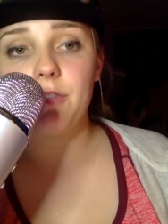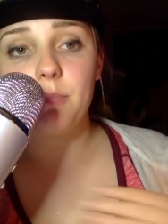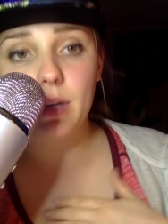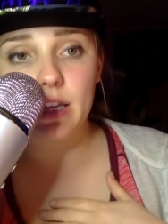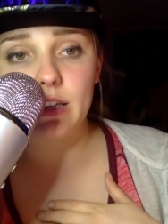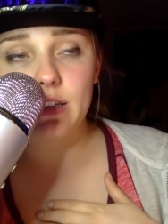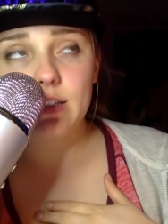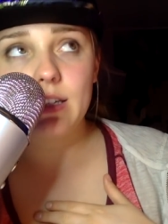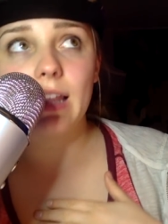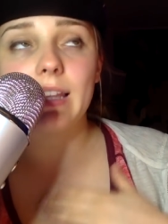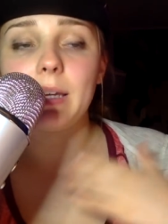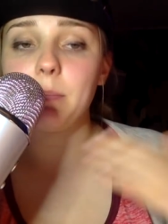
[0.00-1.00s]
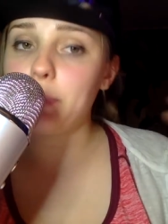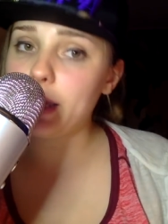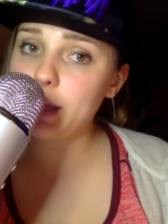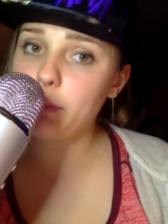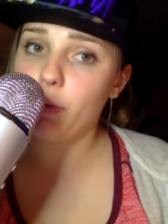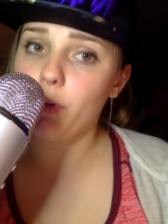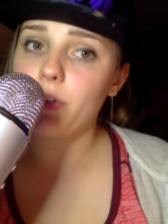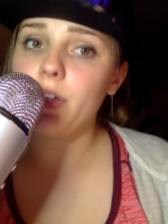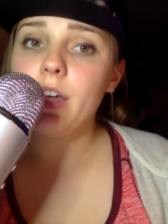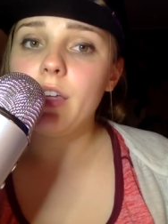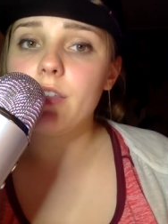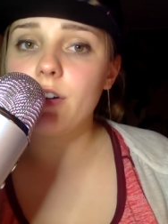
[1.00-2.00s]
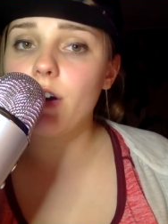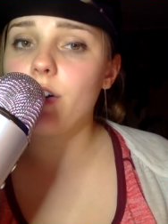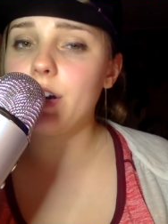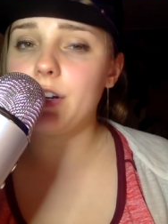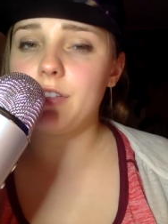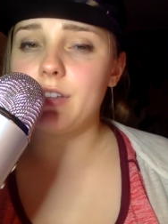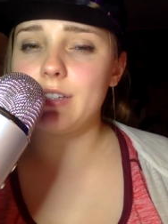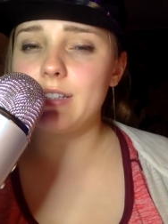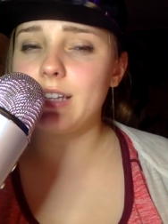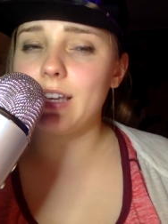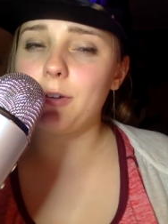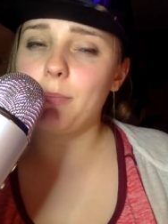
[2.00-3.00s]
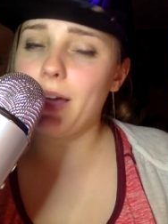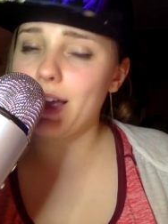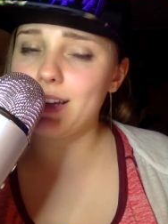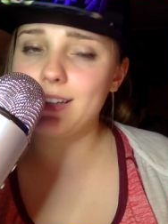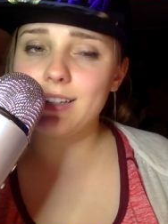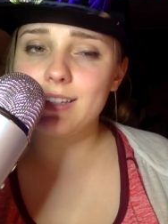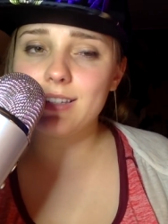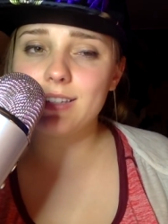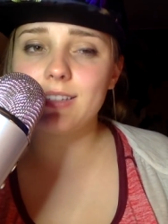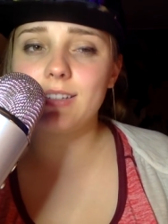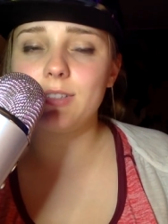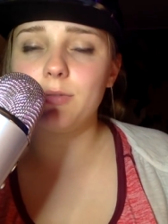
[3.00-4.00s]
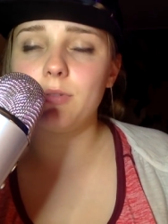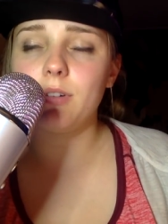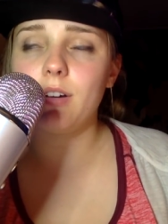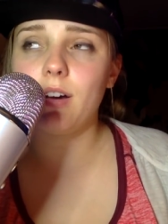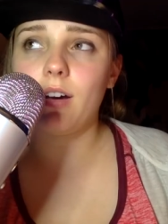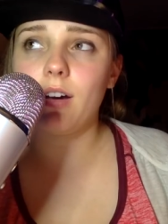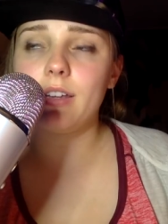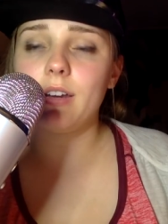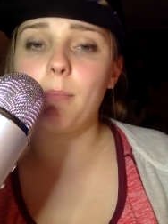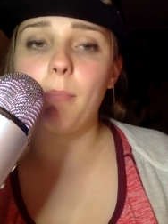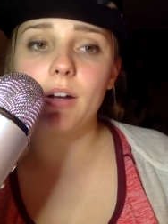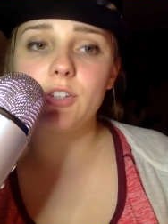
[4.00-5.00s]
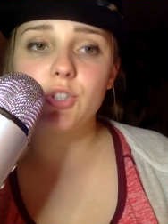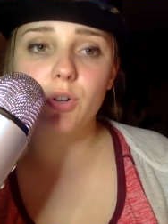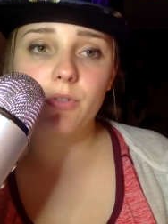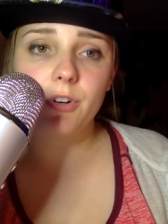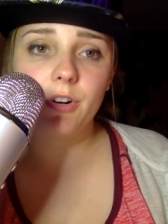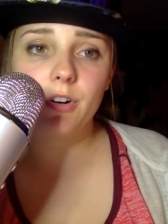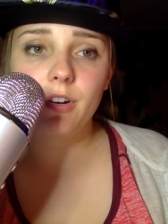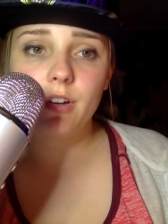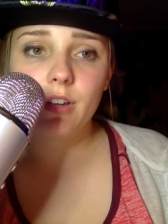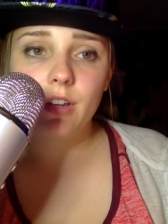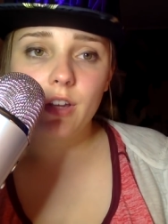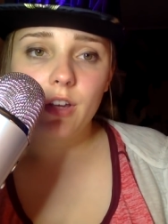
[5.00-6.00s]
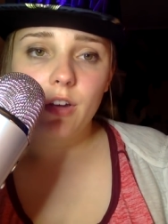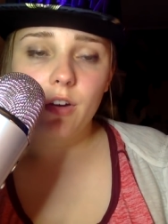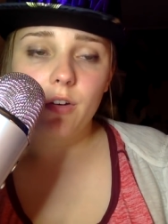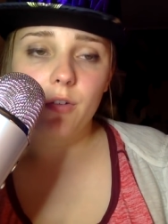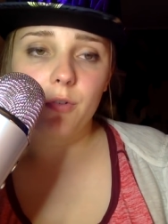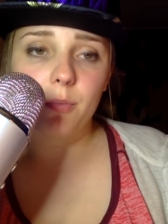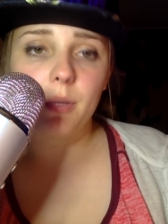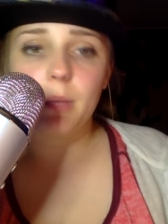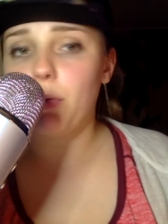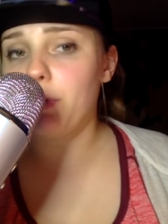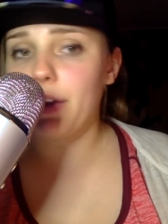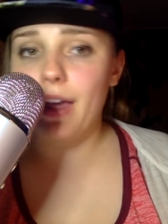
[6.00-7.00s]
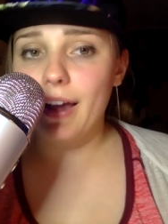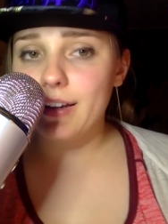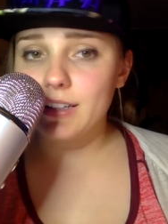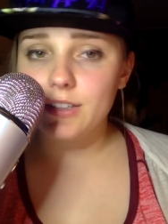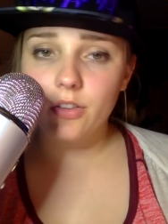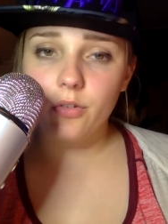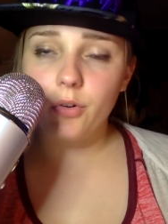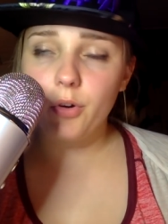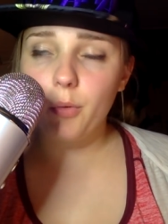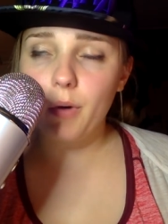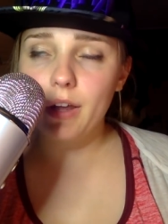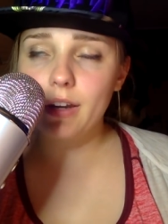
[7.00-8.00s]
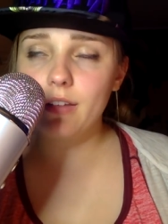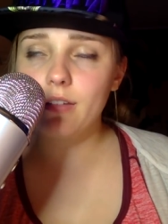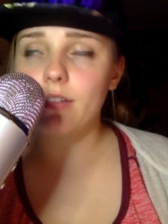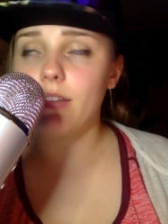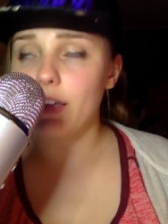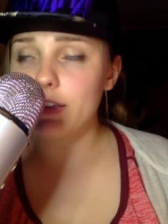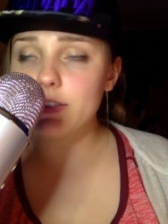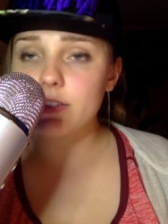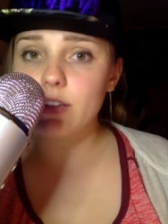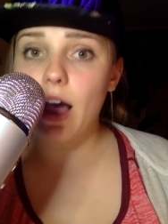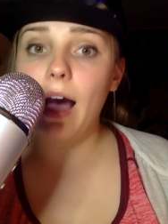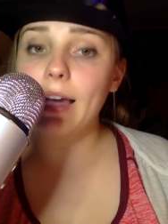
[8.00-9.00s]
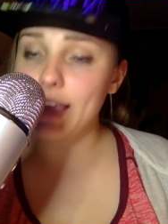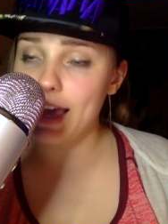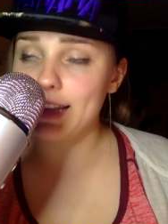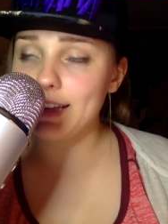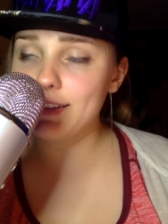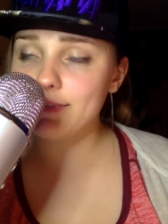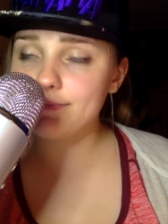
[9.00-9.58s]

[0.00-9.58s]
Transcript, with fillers: of me telling people there are greater things to get your panties into uh, in a bunch over over people reacting to the royal wedding. Yes, I get it.